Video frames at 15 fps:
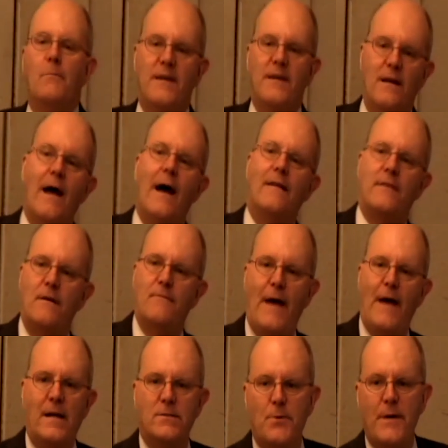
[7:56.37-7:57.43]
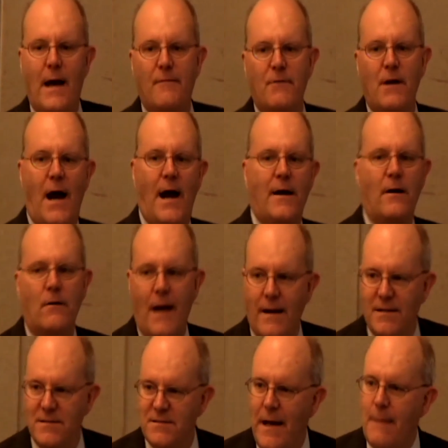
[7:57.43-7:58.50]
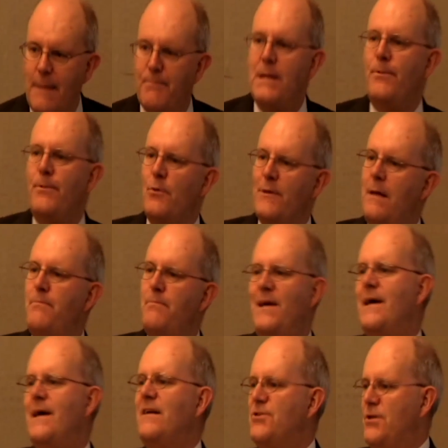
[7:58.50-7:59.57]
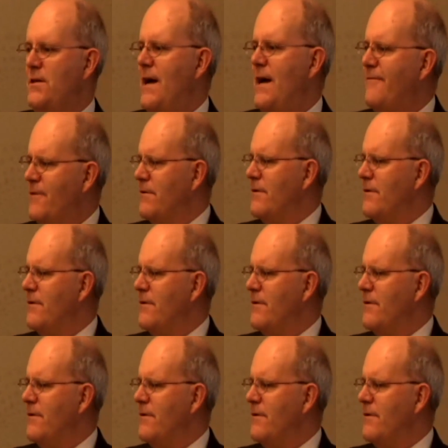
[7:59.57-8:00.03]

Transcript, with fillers: the, again, the advantage we have in higher ed is that people with a PhD after